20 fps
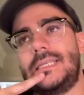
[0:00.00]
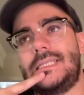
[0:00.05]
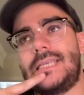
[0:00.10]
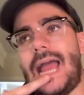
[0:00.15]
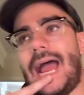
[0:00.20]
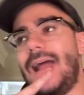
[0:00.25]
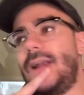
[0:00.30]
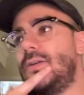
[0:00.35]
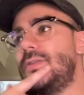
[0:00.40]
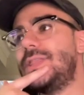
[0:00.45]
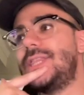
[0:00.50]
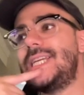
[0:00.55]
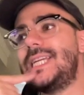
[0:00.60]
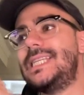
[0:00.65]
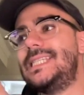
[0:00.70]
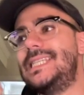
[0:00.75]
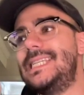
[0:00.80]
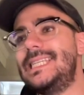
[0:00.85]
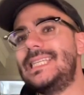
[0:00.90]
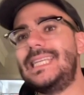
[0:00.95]
I don't
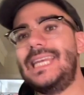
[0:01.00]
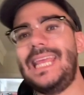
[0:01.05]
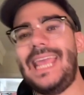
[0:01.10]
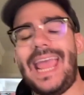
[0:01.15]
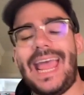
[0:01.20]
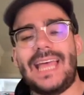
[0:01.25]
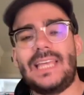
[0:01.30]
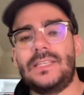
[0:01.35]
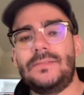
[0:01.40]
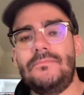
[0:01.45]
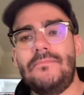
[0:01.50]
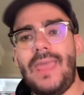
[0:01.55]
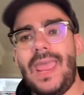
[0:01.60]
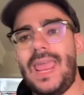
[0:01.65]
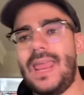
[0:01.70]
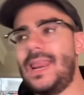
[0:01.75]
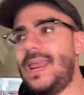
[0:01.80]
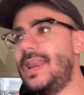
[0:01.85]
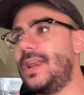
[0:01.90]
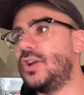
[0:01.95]
think Disney has
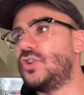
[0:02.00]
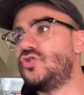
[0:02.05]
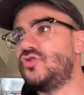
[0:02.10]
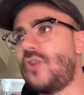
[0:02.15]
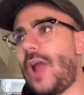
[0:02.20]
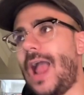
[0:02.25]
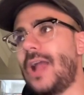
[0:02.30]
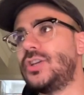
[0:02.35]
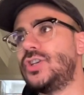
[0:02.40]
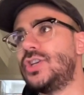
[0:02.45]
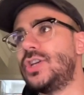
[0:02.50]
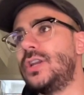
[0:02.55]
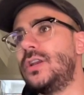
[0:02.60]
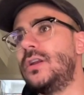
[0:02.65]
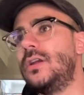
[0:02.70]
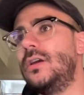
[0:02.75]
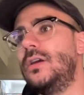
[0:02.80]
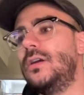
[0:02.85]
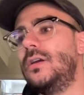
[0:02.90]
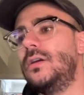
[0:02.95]
made an
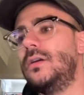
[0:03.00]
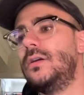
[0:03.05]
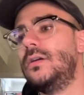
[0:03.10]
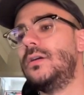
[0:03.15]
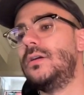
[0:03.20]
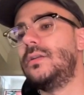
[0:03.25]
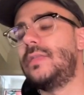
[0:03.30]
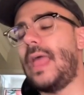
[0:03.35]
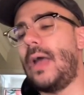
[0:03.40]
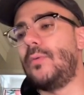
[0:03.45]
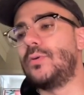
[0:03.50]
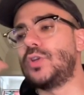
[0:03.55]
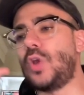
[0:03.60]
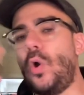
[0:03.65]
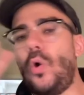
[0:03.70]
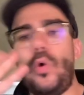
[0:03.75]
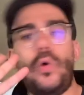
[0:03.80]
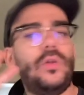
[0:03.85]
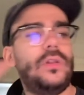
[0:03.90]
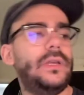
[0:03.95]
attraction that was
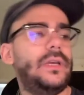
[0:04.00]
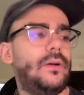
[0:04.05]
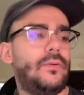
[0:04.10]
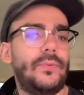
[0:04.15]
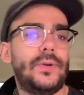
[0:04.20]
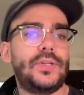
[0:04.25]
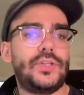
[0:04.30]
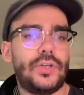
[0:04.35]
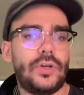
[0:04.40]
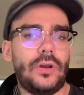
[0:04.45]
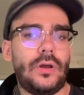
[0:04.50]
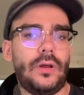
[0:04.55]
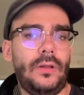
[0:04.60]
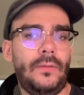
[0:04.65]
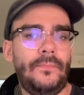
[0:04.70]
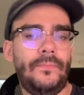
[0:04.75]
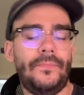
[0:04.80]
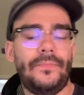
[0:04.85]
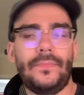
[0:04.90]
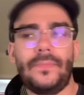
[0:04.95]
wholly original,
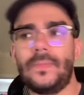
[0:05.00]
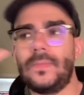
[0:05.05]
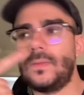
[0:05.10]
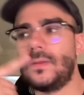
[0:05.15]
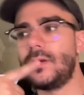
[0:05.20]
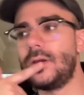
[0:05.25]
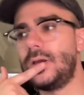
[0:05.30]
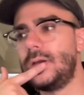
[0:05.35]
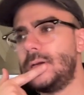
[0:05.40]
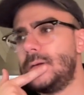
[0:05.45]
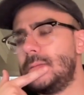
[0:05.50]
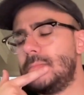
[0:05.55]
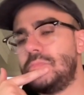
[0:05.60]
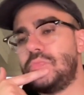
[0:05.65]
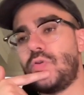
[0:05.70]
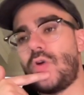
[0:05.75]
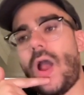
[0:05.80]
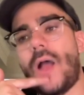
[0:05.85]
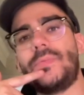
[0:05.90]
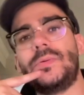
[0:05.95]

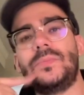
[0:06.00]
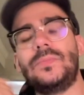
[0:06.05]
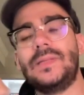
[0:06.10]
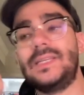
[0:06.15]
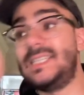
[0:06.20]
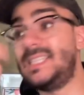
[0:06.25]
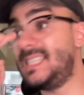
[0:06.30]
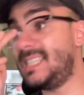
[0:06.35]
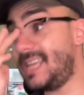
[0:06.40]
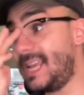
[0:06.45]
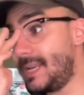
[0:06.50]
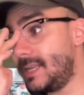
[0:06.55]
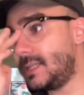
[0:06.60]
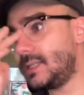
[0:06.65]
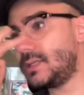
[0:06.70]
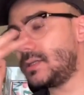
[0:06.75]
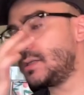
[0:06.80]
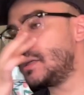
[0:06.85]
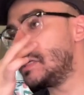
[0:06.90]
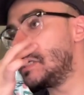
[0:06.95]
probably
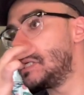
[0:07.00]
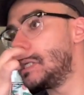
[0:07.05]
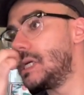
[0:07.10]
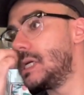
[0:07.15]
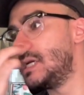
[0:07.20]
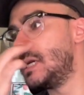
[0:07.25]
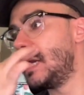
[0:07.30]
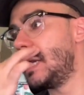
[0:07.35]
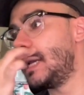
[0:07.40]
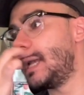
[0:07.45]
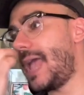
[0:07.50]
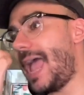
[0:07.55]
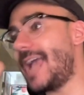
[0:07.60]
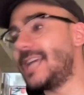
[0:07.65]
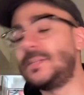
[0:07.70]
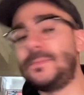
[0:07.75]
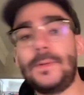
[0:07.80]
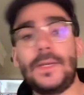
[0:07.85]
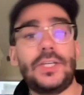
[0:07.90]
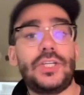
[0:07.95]
since
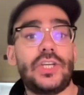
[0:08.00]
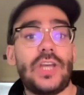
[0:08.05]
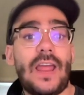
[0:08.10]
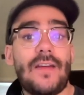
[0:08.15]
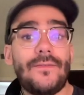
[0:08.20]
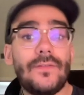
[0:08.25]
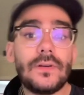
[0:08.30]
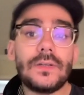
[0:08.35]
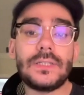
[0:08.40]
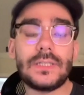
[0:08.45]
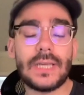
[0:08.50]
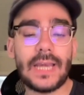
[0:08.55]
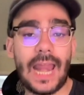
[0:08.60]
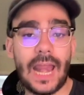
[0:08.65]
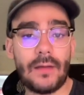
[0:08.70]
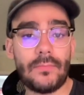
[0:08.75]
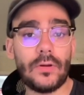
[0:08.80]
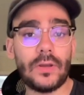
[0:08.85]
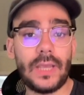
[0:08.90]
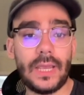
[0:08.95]
Expedition Everest in
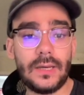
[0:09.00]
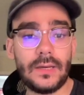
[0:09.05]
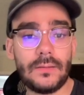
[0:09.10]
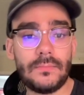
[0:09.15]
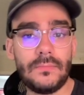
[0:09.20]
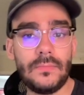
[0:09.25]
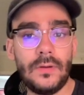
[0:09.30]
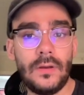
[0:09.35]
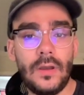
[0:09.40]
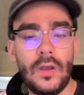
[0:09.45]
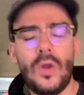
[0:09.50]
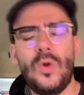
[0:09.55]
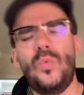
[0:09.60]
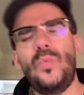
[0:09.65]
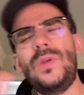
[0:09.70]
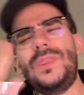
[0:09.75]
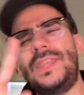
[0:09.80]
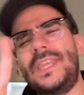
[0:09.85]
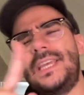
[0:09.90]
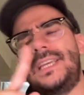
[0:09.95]
Animal Kingdom.
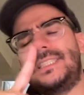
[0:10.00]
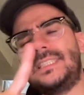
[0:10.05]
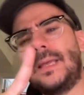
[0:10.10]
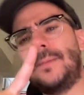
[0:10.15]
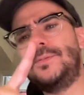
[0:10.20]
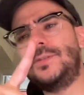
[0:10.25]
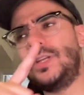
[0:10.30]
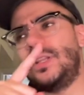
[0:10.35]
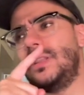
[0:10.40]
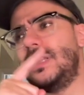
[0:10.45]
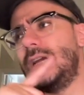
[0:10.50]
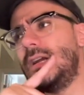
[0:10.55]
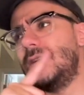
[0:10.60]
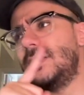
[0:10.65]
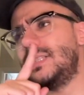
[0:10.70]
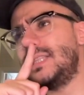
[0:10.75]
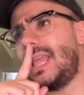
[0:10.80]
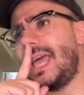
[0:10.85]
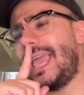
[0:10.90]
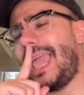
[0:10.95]
With the exception,
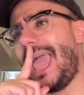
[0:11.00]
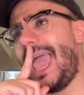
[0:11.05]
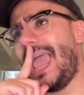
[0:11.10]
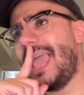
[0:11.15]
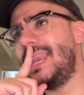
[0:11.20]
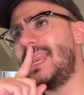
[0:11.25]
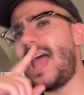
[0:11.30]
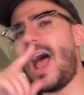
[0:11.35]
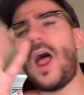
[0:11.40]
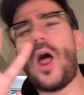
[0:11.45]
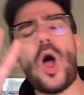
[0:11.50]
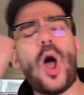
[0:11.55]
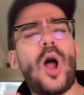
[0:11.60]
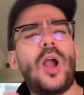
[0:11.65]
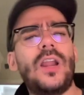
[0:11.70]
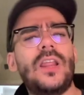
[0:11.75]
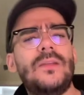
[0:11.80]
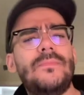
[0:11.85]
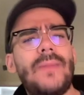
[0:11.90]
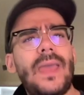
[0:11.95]
there's like a, not
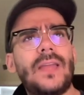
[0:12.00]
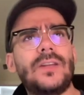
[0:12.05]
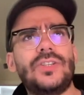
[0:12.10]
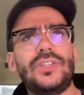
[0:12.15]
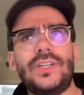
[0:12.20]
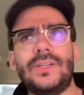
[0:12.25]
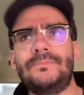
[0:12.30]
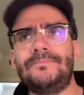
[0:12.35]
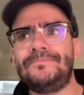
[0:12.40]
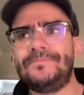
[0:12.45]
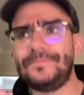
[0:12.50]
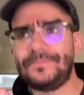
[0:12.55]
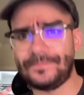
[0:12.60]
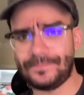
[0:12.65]
Haunted Mansion,